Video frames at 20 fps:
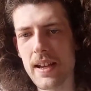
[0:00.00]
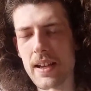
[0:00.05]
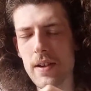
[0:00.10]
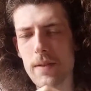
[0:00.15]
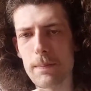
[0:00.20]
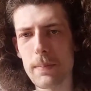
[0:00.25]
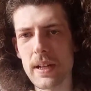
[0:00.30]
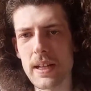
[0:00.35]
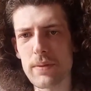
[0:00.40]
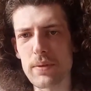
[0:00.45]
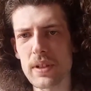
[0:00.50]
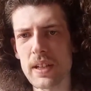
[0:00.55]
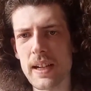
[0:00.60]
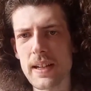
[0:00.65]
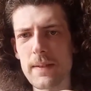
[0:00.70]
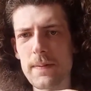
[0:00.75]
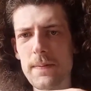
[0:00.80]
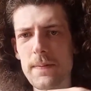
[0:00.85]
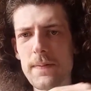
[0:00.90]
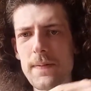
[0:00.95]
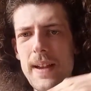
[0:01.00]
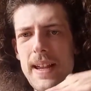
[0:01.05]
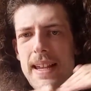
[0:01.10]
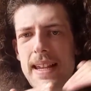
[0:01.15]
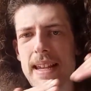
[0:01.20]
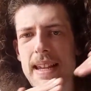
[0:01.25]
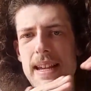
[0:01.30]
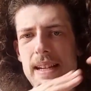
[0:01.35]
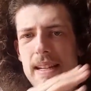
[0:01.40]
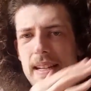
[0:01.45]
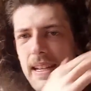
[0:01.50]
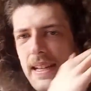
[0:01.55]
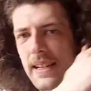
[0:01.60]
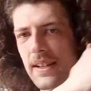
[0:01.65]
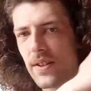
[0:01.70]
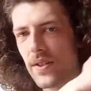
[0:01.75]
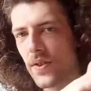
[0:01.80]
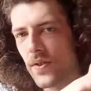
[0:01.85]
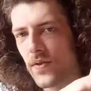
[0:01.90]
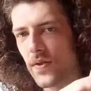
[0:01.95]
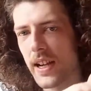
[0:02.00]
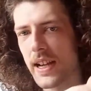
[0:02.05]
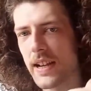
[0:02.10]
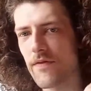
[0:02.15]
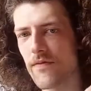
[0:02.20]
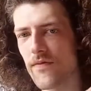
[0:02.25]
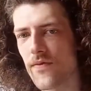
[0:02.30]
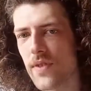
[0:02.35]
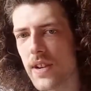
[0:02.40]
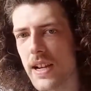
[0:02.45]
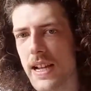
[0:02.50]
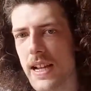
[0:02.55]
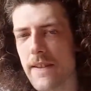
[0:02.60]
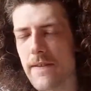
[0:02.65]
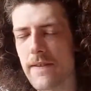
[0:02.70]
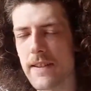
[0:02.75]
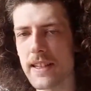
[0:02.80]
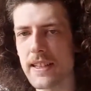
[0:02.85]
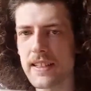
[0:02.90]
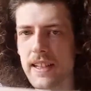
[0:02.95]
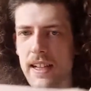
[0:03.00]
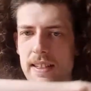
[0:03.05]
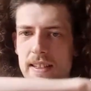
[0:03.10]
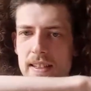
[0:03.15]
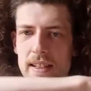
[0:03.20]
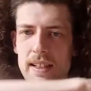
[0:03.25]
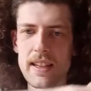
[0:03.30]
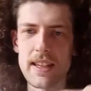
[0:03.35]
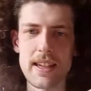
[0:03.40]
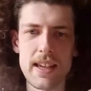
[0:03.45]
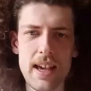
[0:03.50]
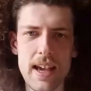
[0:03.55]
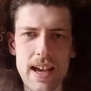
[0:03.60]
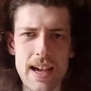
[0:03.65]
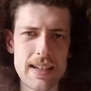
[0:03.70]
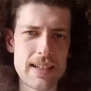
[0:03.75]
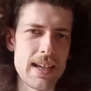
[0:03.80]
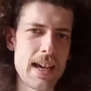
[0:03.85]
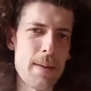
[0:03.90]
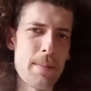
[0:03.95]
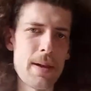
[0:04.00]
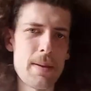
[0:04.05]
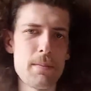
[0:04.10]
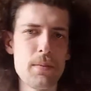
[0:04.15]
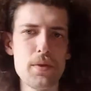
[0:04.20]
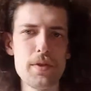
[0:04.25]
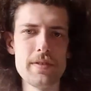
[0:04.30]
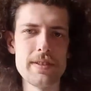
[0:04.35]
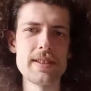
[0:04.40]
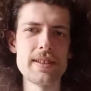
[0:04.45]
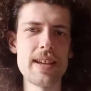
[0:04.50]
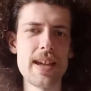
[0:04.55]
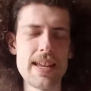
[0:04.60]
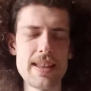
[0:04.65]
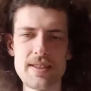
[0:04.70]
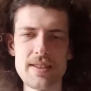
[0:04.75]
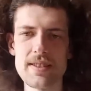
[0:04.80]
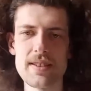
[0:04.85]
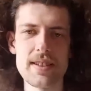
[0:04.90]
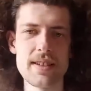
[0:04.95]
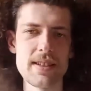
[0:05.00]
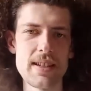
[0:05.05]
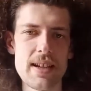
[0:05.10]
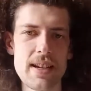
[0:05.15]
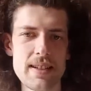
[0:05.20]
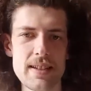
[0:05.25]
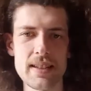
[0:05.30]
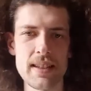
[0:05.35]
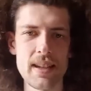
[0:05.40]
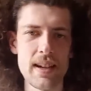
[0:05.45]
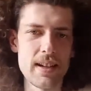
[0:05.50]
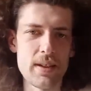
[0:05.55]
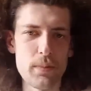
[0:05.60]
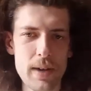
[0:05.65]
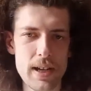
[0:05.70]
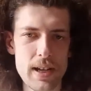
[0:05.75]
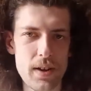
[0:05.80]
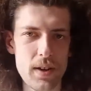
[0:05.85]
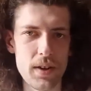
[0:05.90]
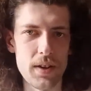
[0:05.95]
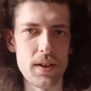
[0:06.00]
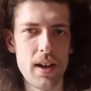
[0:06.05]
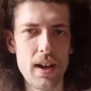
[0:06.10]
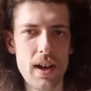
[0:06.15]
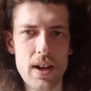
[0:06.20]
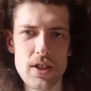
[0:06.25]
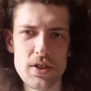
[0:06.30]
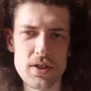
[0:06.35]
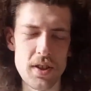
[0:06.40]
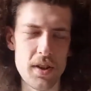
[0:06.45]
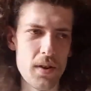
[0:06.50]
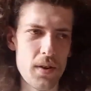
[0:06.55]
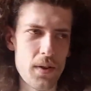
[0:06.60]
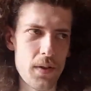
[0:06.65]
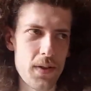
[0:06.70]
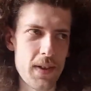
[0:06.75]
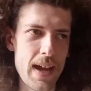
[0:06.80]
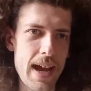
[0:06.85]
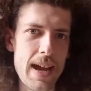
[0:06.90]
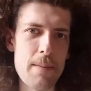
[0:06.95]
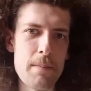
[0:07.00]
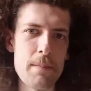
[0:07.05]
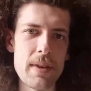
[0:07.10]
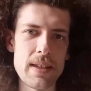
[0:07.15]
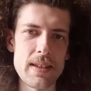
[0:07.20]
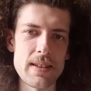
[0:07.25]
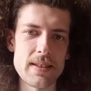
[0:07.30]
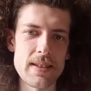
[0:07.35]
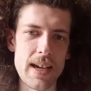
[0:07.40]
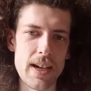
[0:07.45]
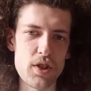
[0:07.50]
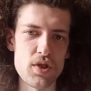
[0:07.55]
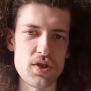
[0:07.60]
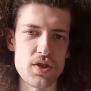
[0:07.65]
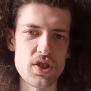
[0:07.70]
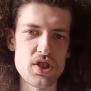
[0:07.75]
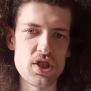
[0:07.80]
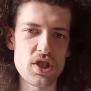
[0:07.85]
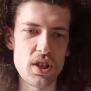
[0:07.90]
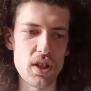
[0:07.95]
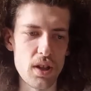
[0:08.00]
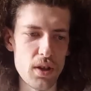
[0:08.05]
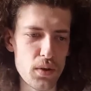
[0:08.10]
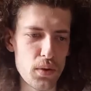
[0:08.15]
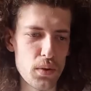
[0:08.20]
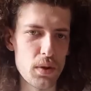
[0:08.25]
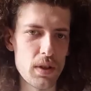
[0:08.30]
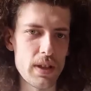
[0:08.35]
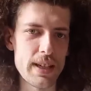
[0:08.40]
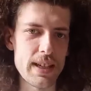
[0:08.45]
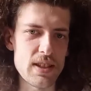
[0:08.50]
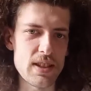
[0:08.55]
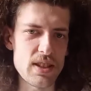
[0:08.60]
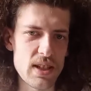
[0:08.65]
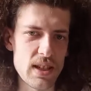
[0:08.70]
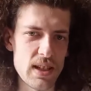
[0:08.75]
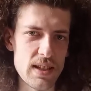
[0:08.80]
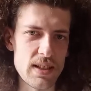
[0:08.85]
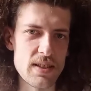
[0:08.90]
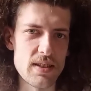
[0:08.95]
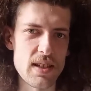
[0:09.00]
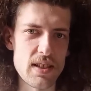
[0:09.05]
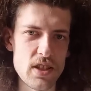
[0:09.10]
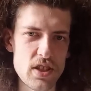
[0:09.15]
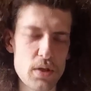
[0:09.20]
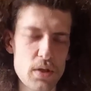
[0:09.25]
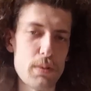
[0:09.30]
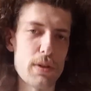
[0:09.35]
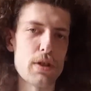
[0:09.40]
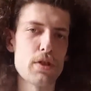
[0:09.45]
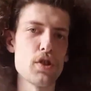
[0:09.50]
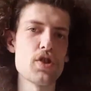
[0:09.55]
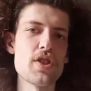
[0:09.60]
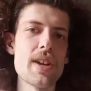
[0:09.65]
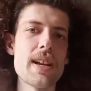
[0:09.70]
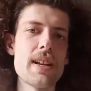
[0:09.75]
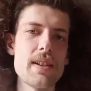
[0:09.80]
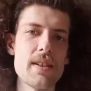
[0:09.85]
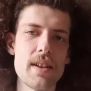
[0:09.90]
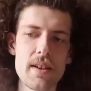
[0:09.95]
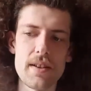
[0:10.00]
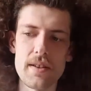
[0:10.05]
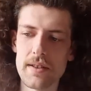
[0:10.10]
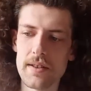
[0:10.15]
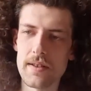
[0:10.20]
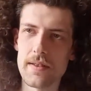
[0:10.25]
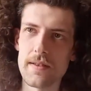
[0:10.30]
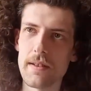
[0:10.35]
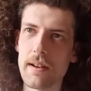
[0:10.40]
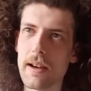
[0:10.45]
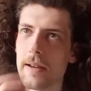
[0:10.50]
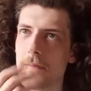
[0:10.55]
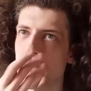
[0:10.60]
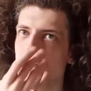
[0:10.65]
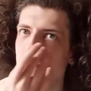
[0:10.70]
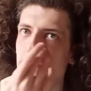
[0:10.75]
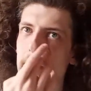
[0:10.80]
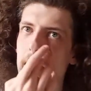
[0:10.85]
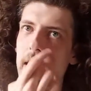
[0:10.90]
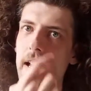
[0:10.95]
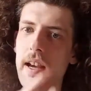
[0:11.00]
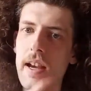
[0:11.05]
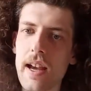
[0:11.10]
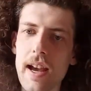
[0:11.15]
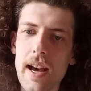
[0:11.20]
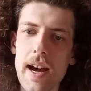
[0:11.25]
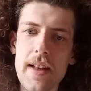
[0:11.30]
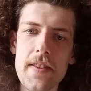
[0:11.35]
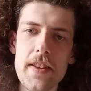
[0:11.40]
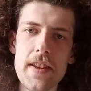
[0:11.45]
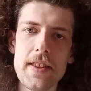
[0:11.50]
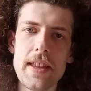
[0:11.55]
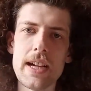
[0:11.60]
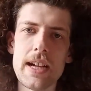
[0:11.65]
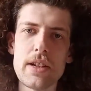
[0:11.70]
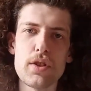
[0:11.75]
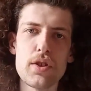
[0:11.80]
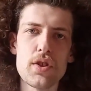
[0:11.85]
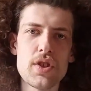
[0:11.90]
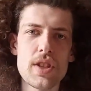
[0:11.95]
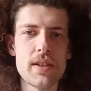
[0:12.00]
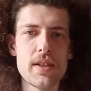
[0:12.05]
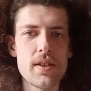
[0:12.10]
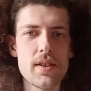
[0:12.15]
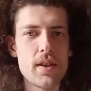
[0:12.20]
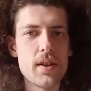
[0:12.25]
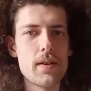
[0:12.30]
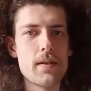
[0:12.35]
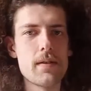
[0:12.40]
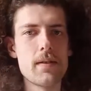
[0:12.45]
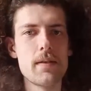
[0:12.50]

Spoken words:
but it would kind of fade in, right, very subtly, and get a bit more intense as it kind of went on. So the ambient section slowly turns into a crescendo, right? And then that crescendo